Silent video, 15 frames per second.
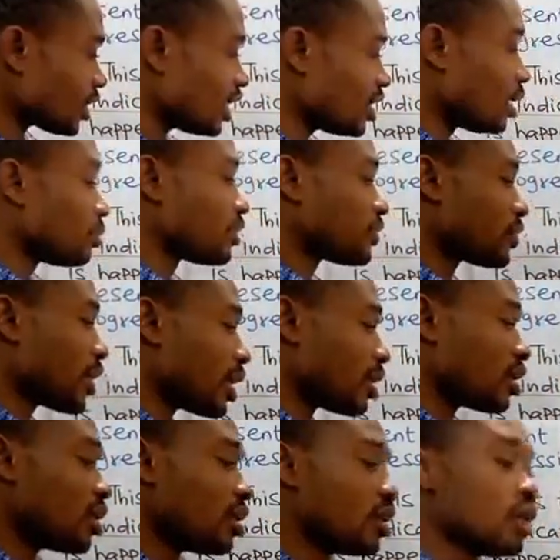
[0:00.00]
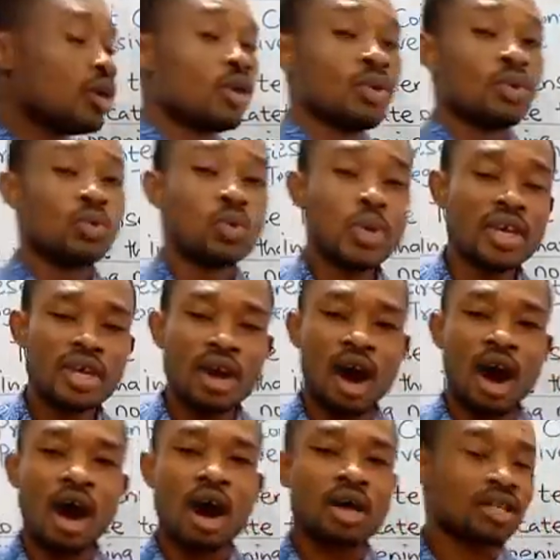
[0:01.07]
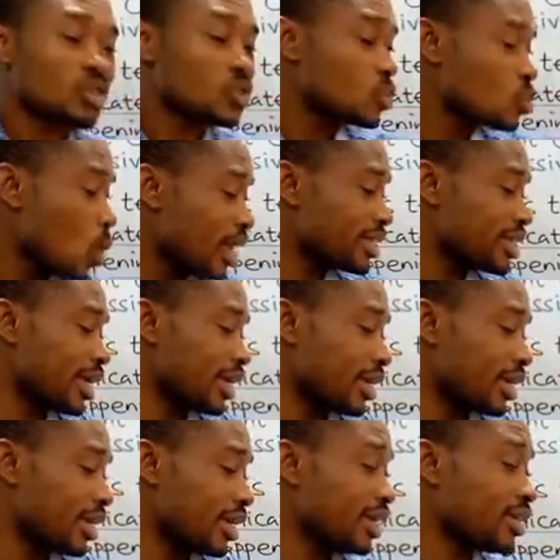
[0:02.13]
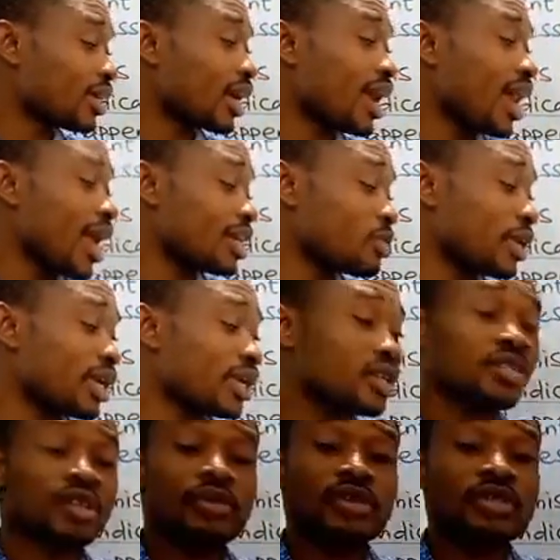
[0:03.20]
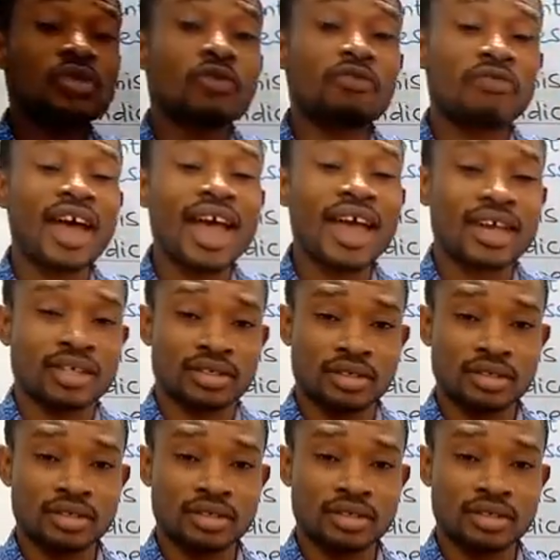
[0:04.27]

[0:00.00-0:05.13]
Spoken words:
Number 3, we are sweating in the class because there is no fan.